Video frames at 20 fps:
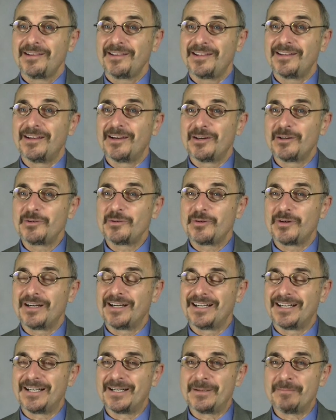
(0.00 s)
you
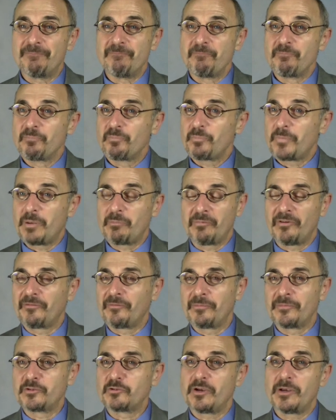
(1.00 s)
know, people
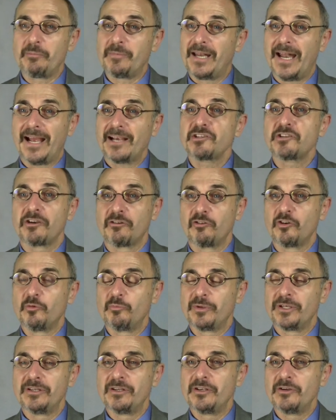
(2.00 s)
from the Treatment Action
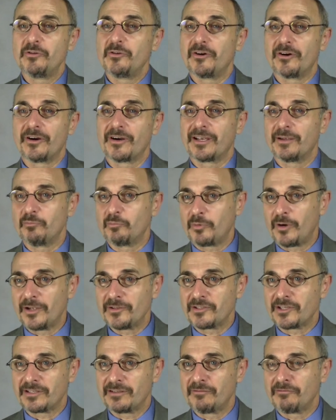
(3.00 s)
Group in New York and
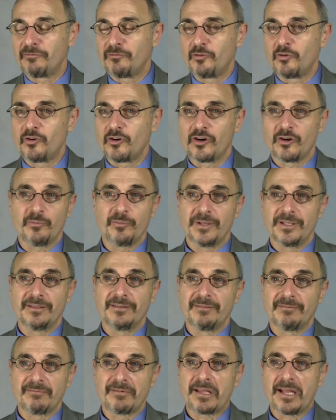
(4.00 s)
Project Inform
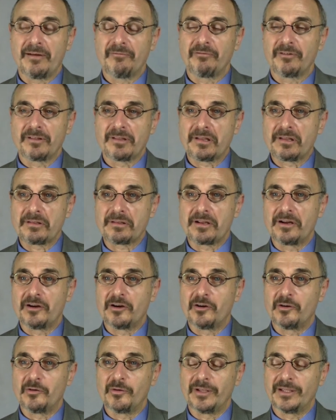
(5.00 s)
in San
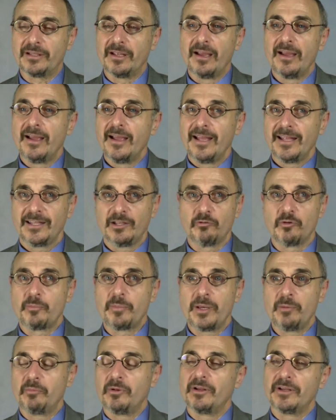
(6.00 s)
Francisco, and there were
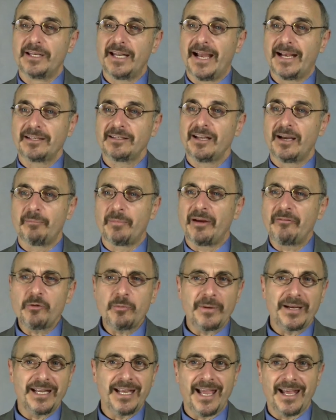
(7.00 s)
people in ACT UP.
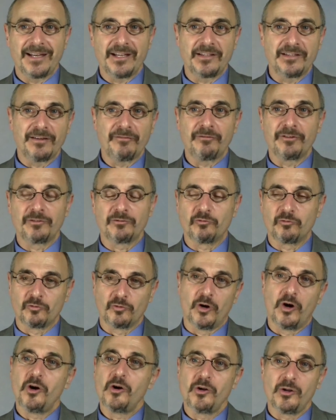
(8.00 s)
Everybody had a different
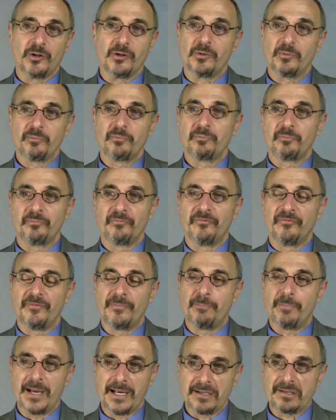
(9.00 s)
role,
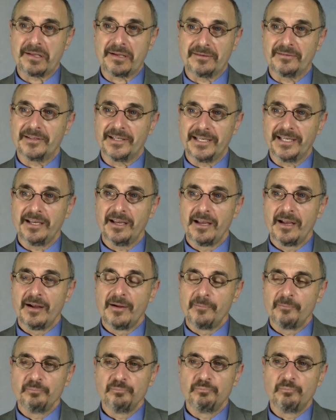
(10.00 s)
basically,
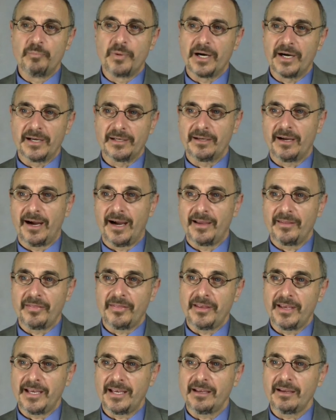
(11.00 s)
but I
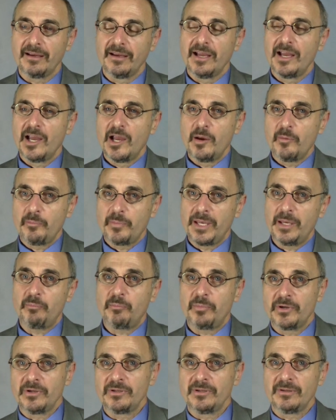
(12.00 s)
think
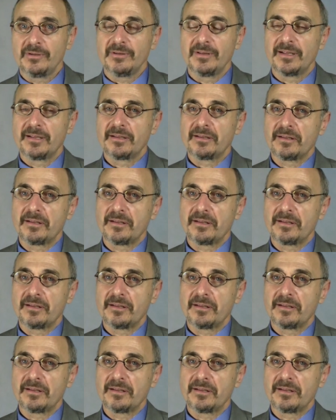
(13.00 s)
people,